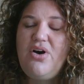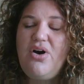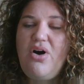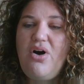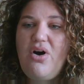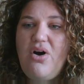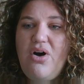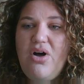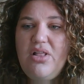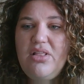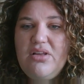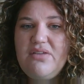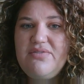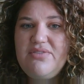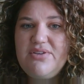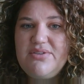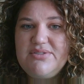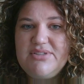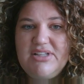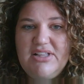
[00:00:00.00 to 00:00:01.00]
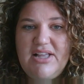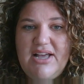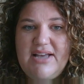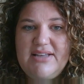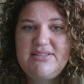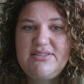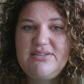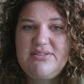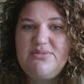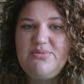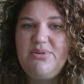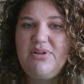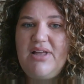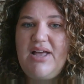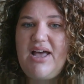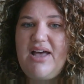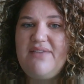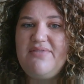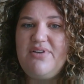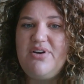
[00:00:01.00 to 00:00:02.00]
All of those classes will
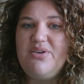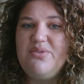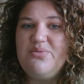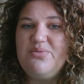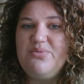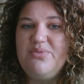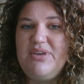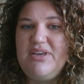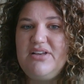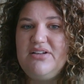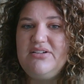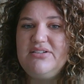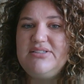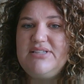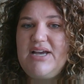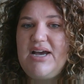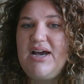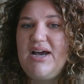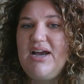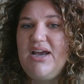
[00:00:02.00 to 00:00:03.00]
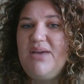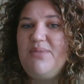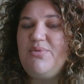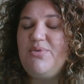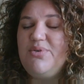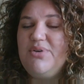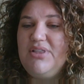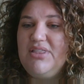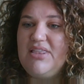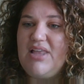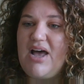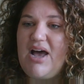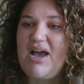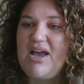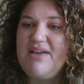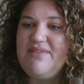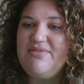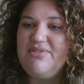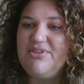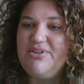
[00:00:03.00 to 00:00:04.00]
have a real-time or
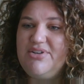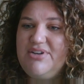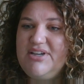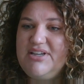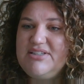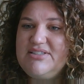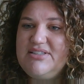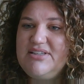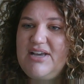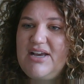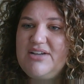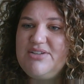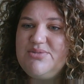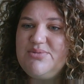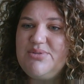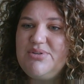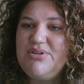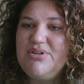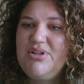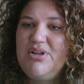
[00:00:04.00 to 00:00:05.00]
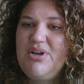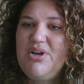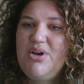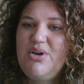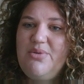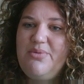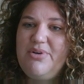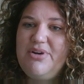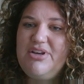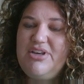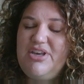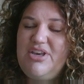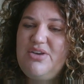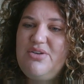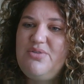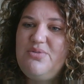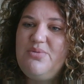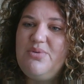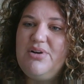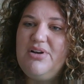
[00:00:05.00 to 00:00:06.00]
live learning schedule where
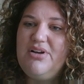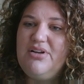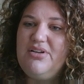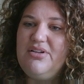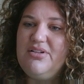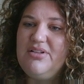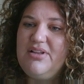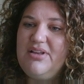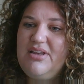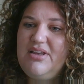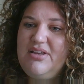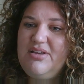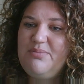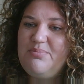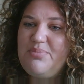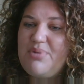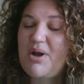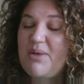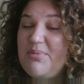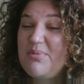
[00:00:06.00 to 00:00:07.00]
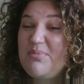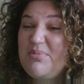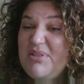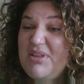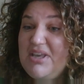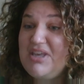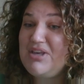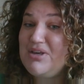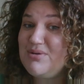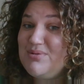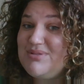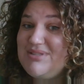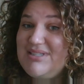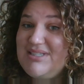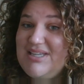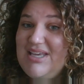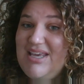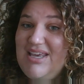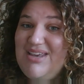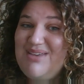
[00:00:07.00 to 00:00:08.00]
you will probably use
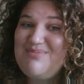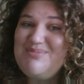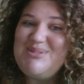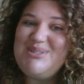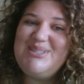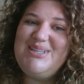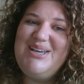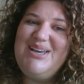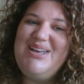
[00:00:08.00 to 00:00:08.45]
Teams